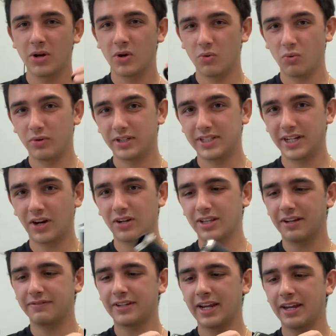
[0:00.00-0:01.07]
we want to take our
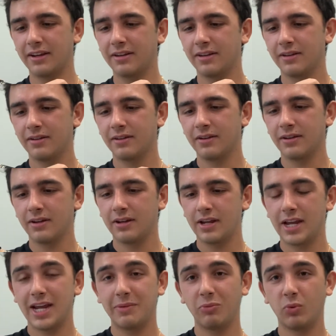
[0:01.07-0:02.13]
left hand
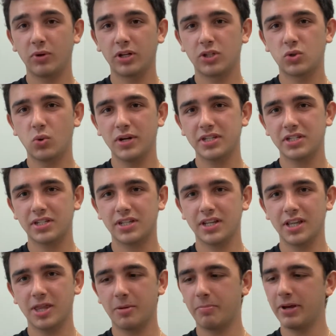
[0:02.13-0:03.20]
and we want to twist
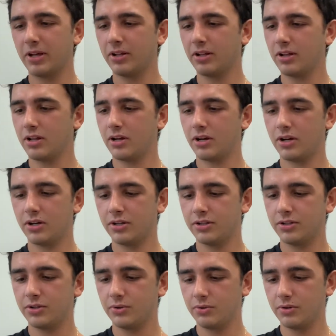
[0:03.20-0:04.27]
the bell
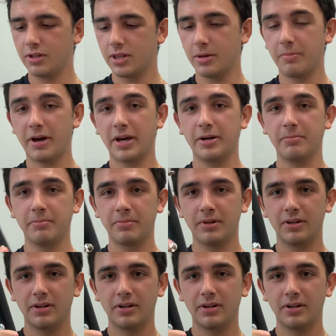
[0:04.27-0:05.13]
onto the bottom,